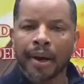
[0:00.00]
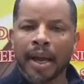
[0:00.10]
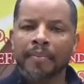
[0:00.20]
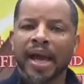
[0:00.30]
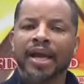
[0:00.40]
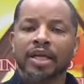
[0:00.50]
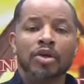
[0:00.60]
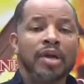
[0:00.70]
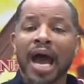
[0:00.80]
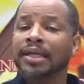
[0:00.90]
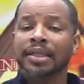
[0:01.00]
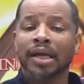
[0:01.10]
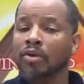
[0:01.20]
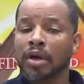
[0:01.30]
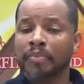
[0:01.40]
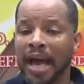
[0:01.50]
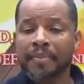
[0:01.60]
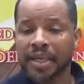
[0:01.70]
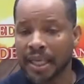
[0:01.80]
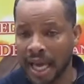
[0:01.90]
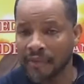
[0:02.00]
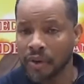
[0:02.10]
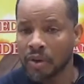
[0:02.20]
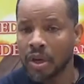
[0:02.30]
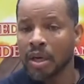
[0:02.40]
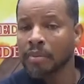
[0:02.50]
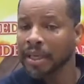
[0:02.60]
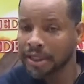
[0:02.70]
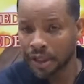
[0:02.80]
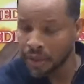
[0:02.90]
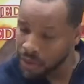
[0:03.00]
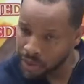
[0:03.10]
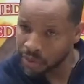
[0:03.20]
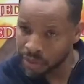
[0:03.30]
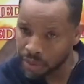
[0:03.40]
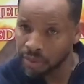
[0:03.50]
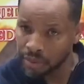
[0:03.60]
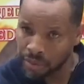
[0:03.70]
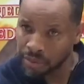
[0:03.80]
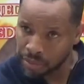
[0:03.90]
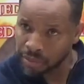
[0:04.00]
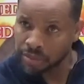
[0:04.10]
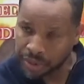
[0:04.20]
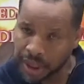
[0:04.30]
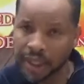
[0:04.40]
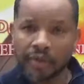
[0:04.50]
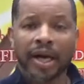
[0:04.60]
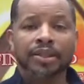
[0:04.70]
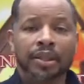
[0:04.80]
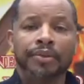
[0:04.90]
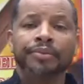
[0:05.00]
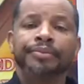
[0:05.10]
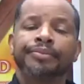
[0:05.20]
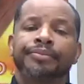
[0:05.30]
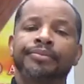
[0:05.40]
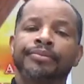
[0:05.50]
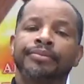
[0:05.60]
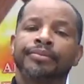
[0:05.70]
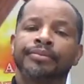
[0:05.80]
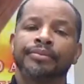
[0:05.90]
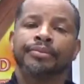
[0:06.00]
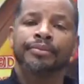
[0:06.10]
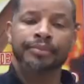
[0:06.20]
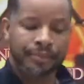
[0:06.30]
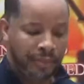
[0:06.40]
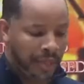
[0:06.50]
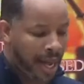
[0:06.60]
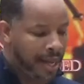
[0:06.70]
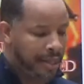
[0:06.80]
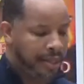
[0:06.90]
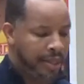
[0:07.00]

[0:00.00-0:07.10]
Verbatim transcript: Amen. And you're not on the baby level, but you still in grade school. Mm -hmm. Okay?